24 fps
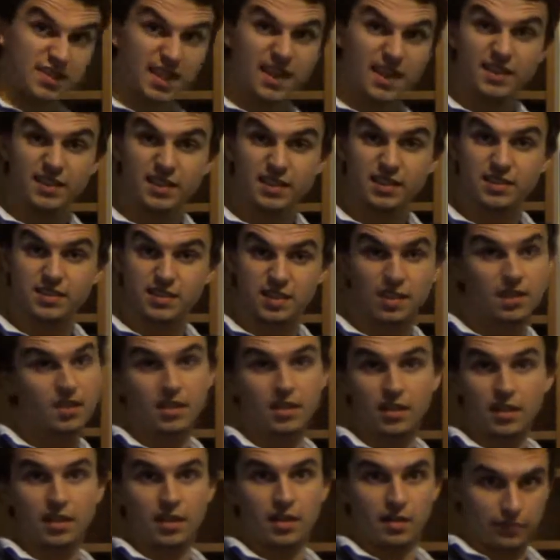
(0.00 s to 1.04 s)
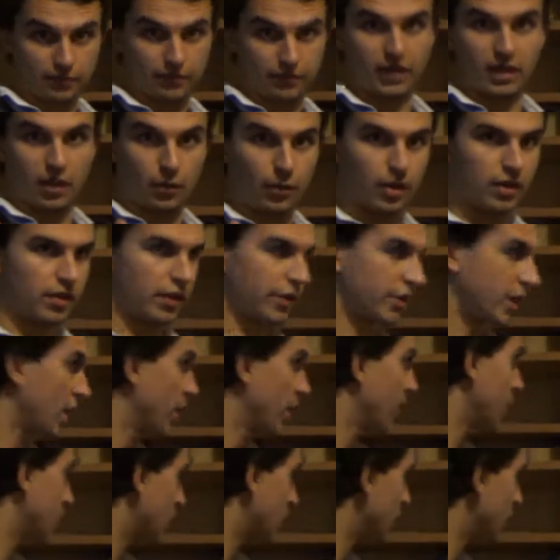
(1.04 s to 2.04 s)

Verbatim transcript: they need to find out where they're going,